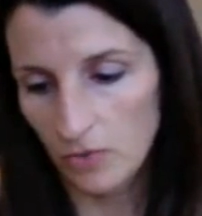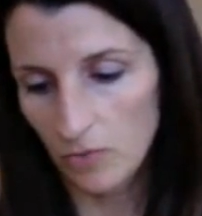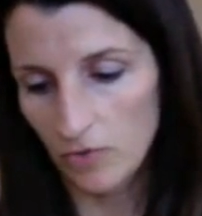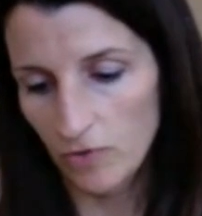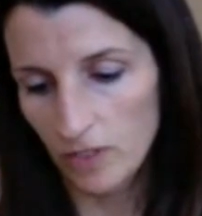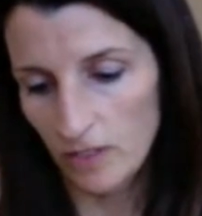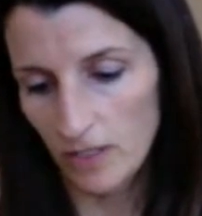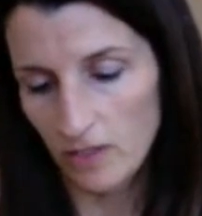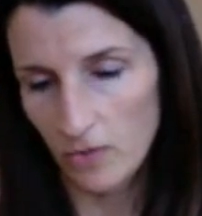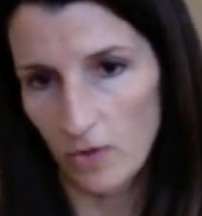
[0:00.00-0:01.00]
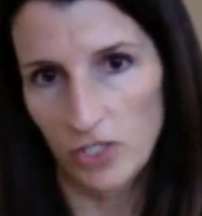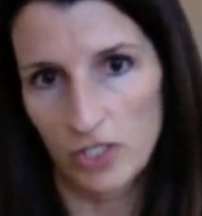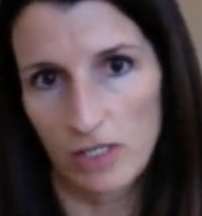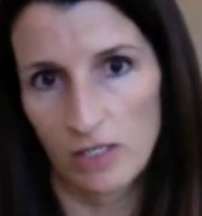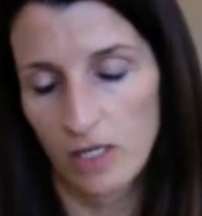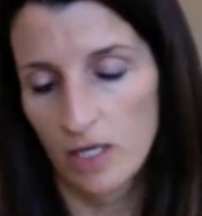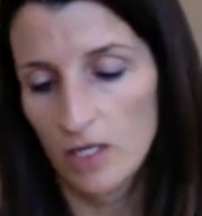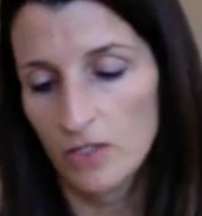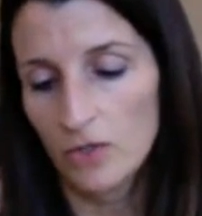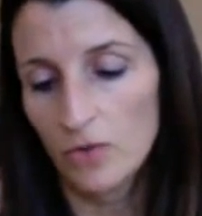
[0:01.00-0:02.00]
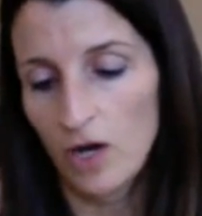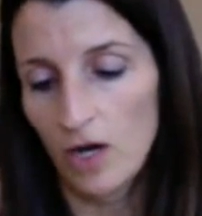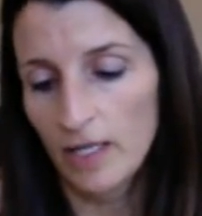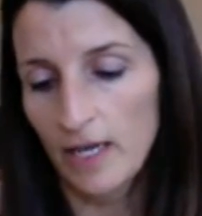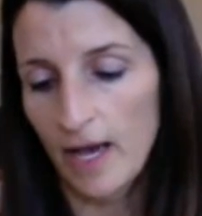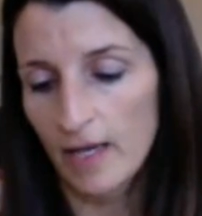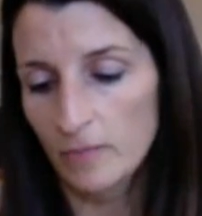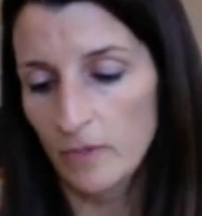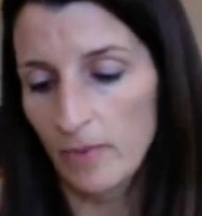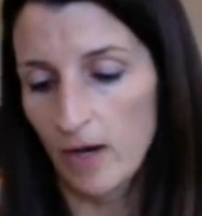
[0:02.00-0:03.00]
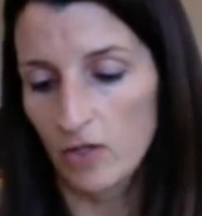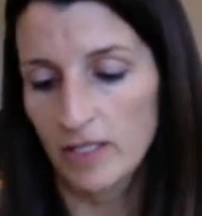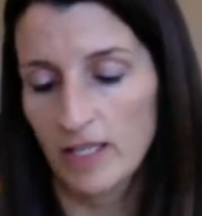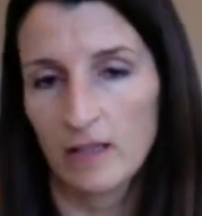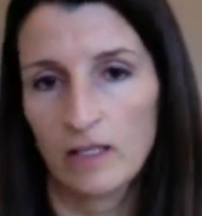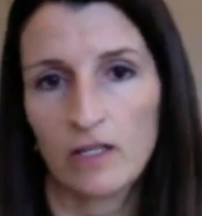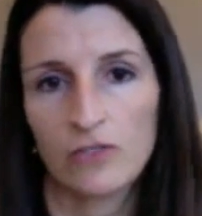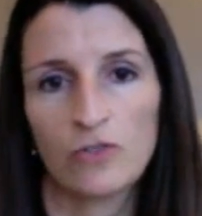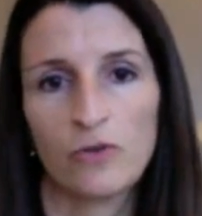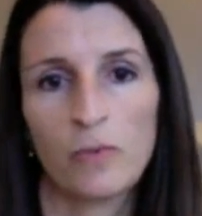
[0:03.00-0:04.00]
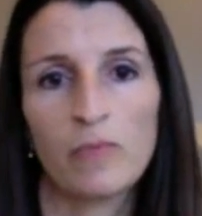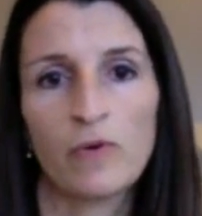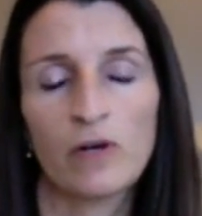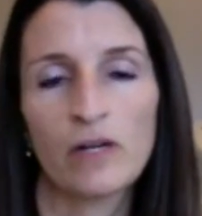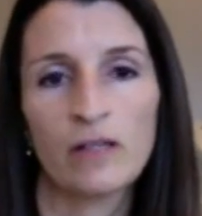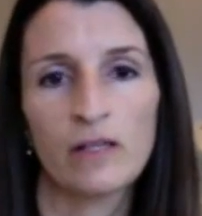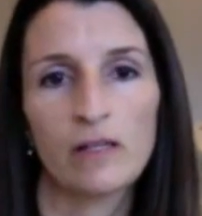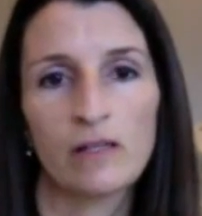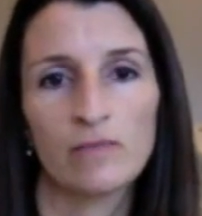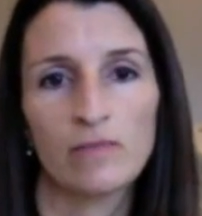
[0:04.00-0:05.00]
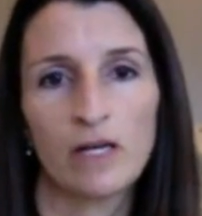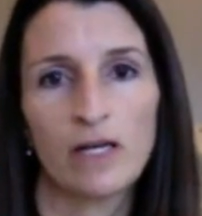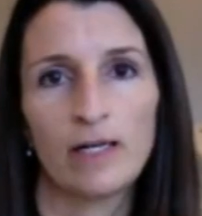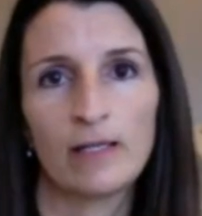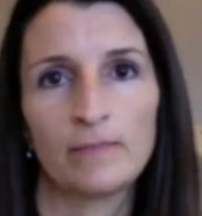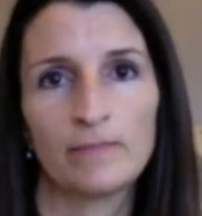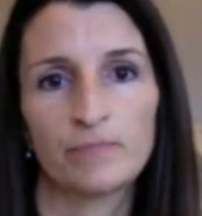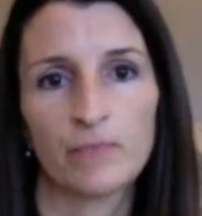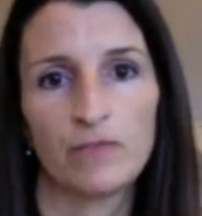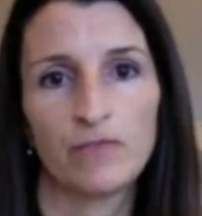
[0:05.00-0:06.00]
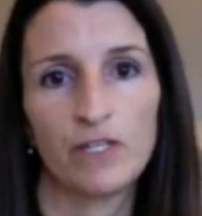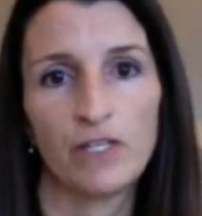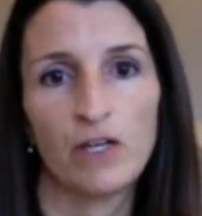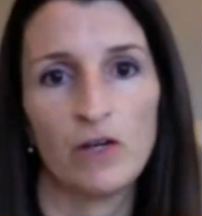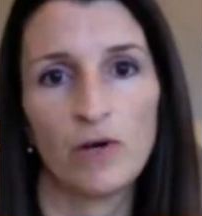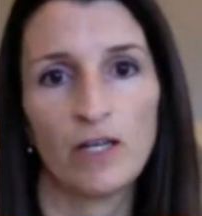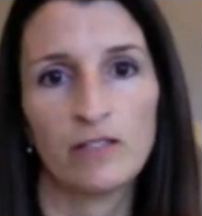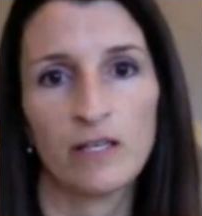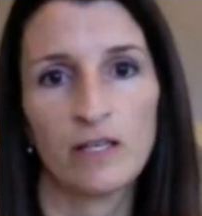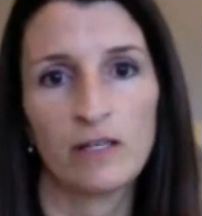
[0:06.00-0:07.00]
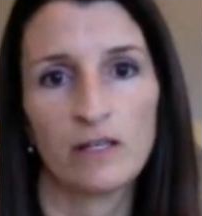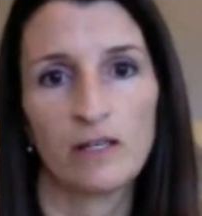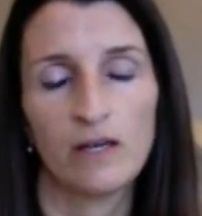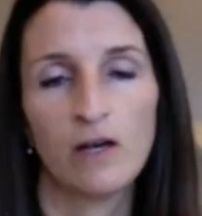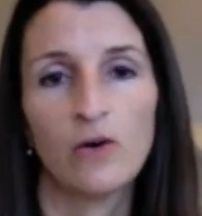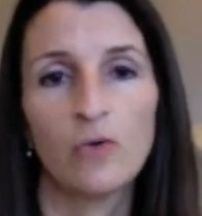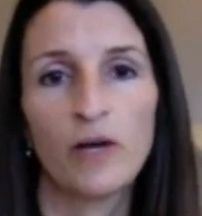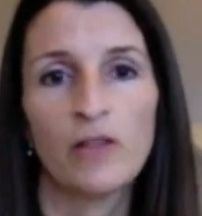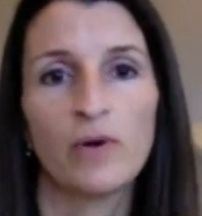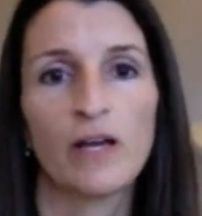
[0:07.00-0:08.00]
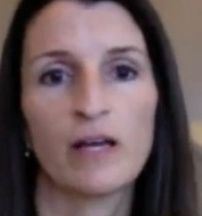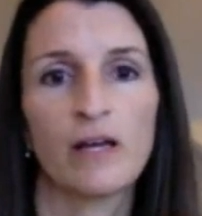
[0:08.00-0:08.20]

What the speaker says: move on to the next question. So Connie asked me about clicking in the country. Remember in the video, I said, oh, by the way,